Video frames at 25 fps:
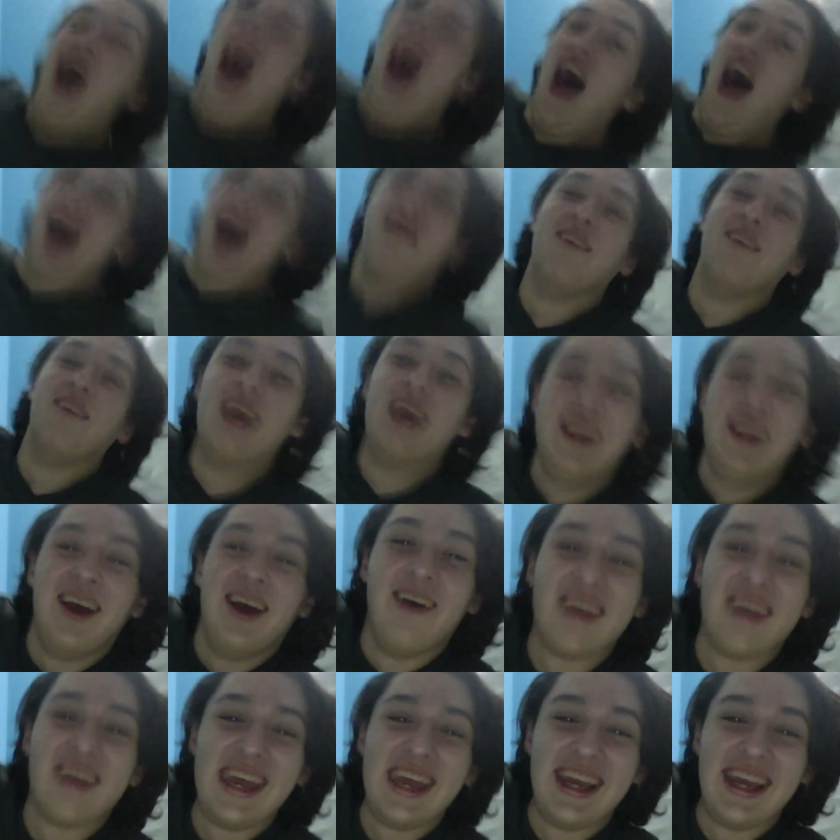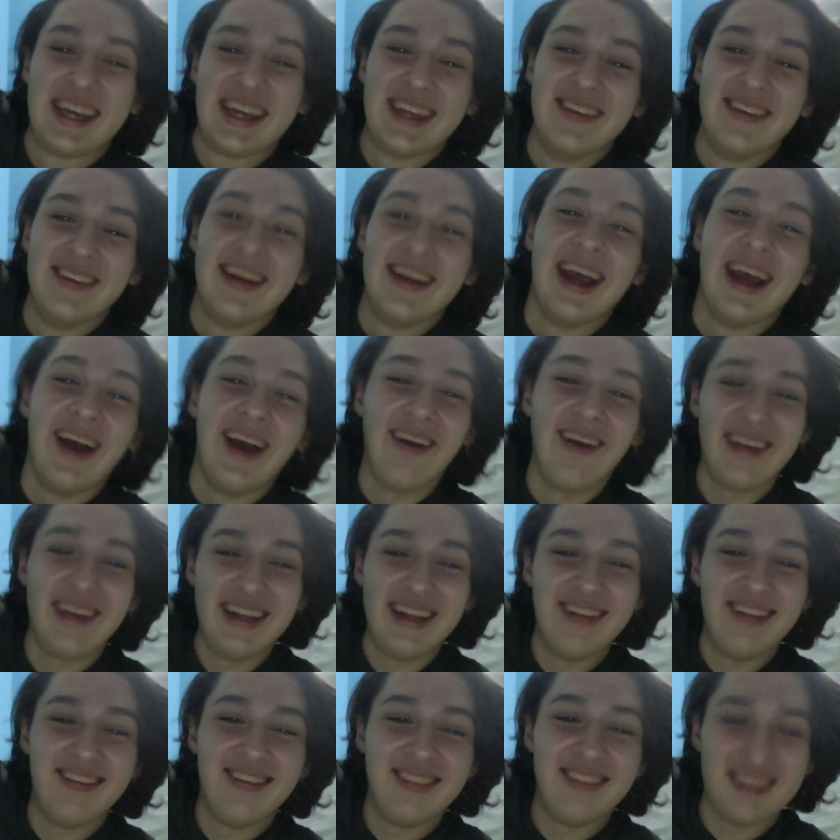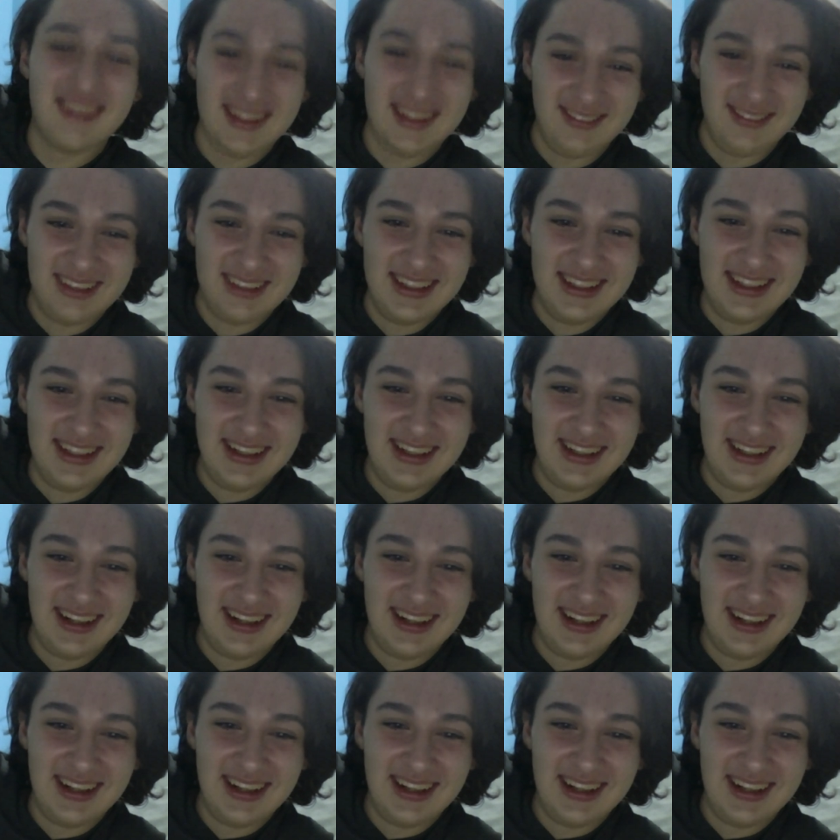What? Okay, Steven.